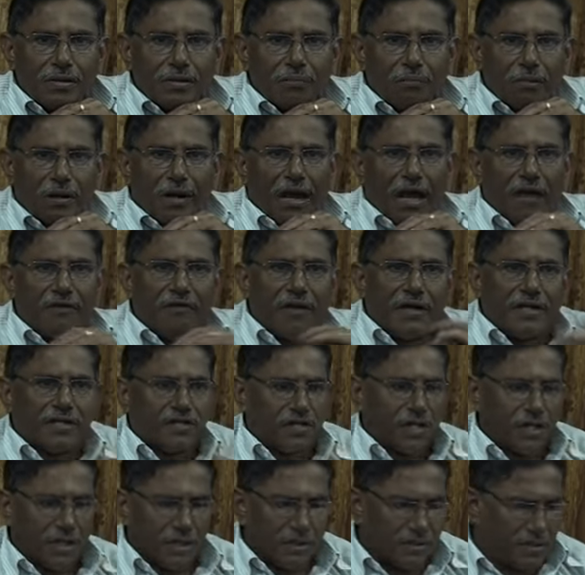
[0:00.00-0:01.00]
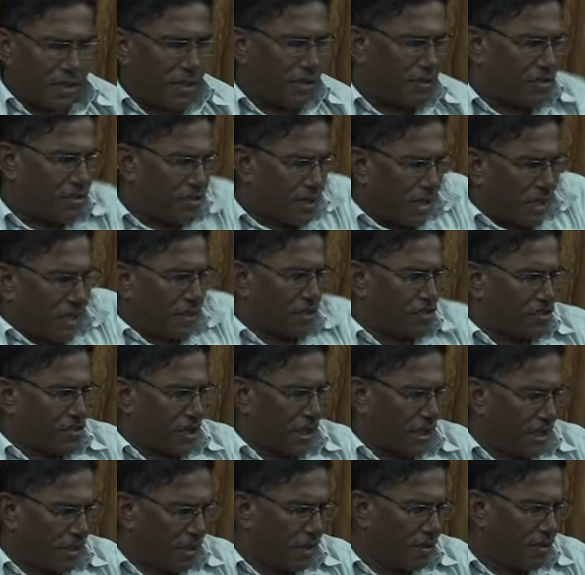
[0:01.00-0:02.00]
But if I tell the
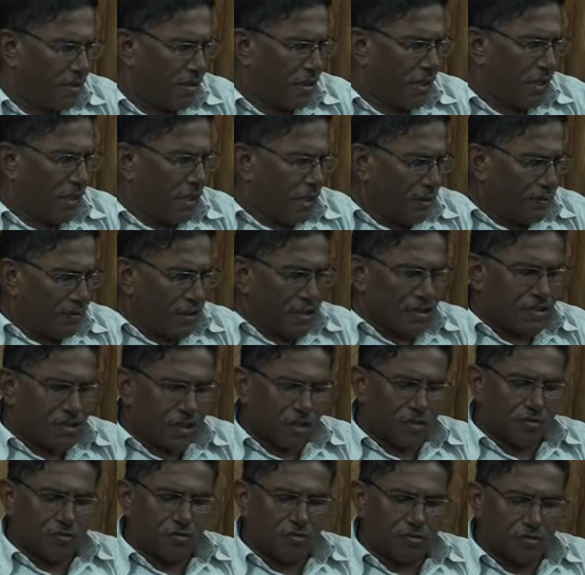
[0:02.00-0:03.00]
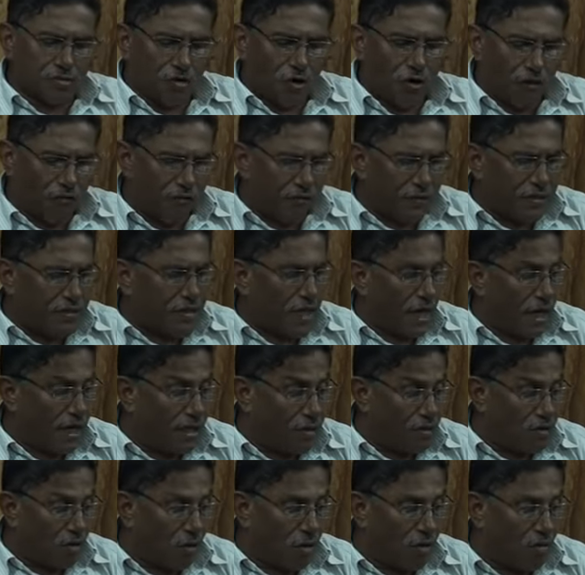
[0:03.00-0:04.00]
child, these are two toffees, I
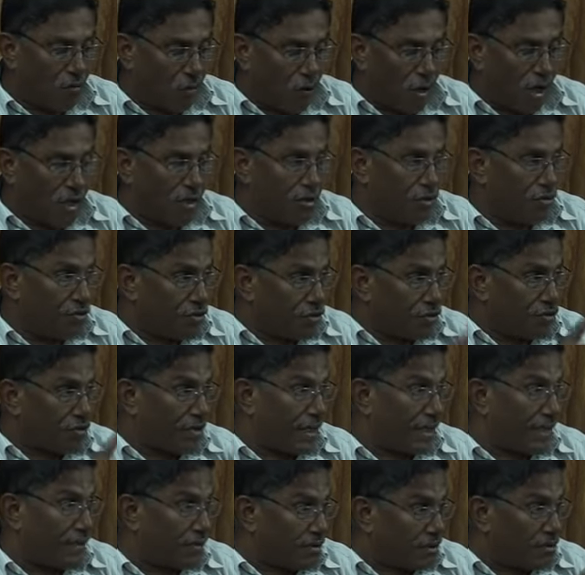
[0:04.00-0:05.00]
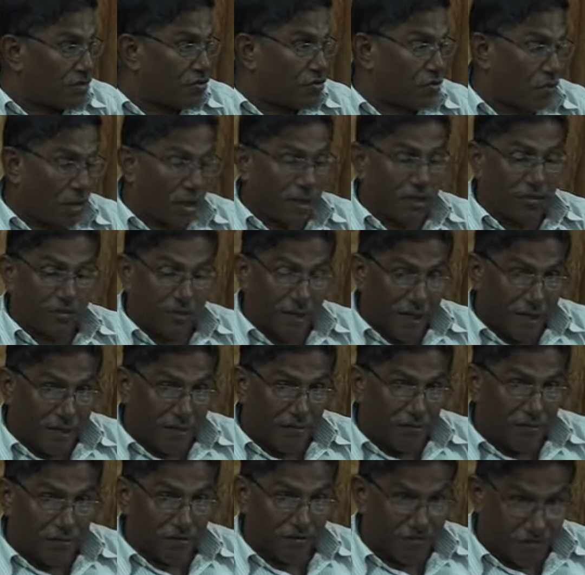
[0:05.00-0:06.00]
don't want you to take this one,
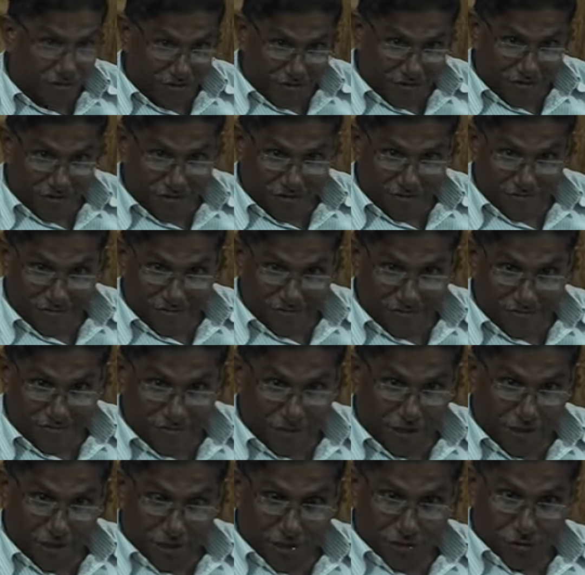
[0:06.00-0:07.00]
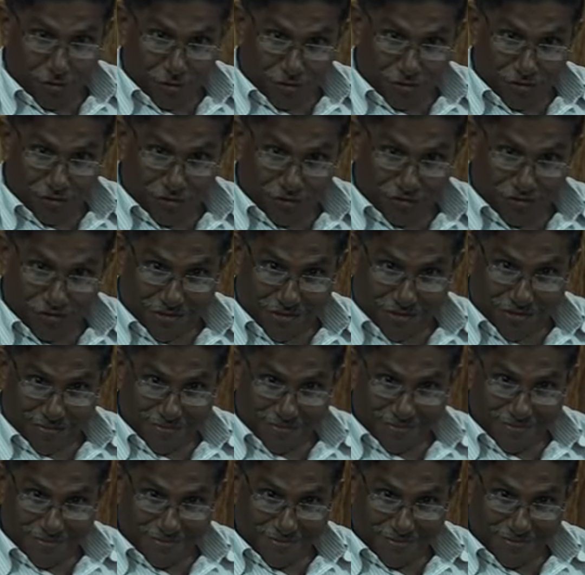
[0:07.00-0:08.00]
take this. But he took this.
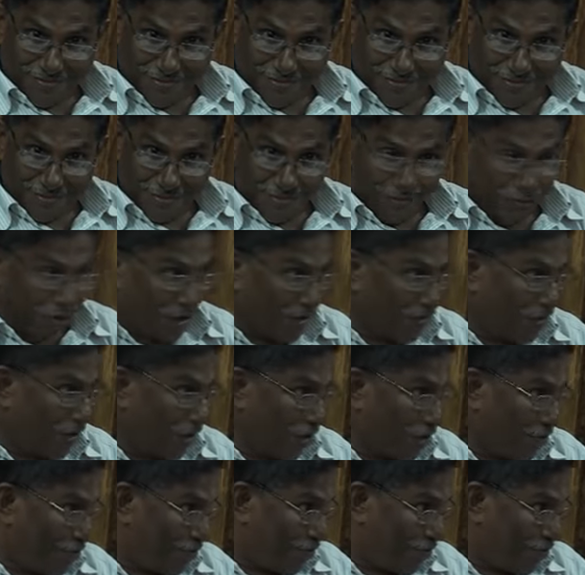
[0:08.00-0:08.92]
What will I